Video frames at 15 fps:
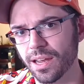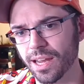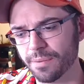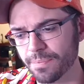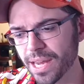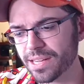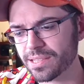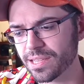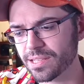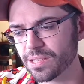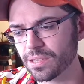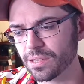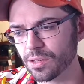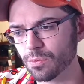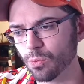It makes things
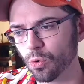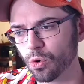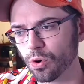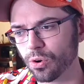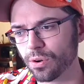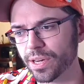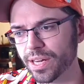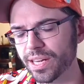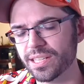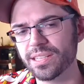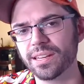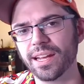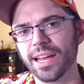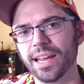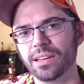a little more
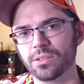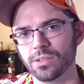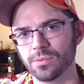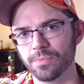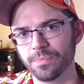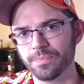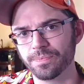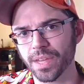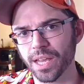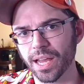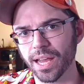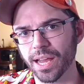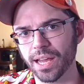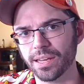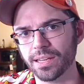easy to handle,
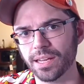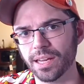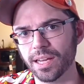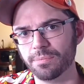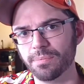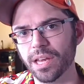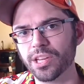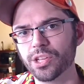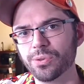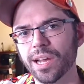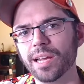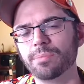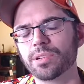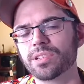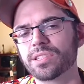and it makes you
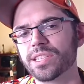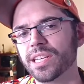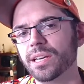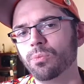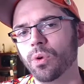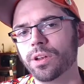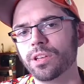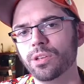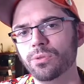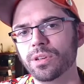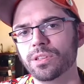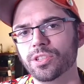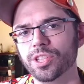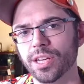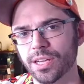able to see what you
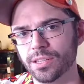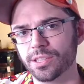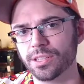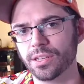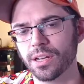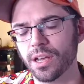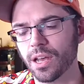can change.